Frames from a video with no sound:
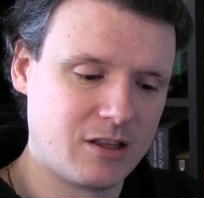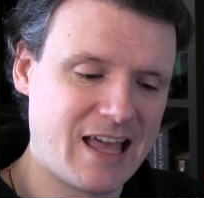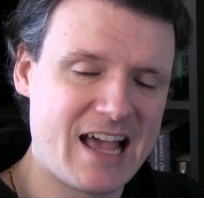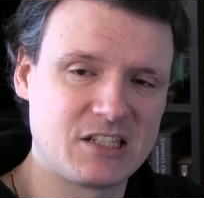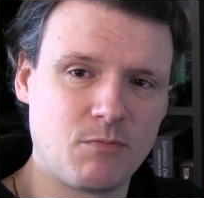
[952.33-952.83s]

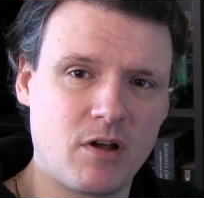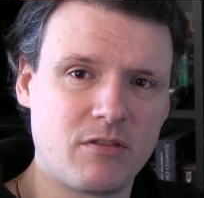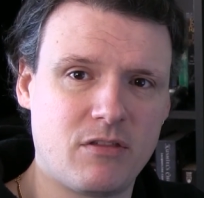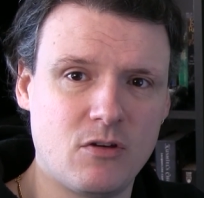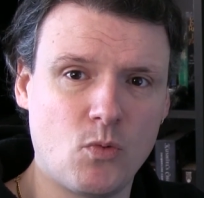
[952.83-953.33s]
Last
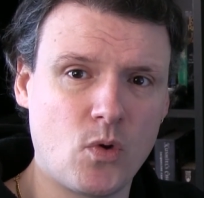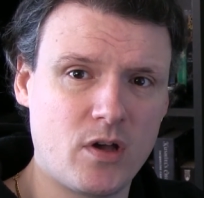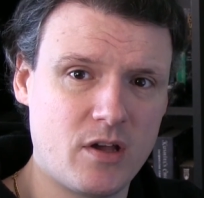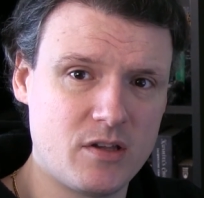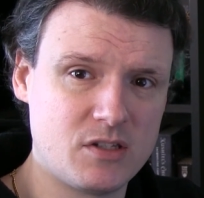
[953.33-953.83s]
month it
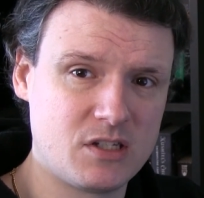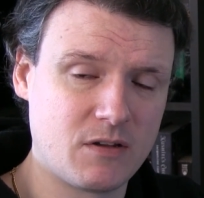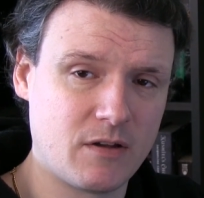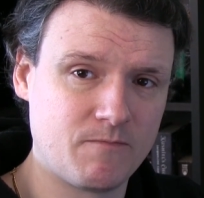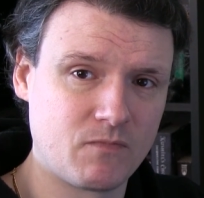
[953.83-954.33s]
was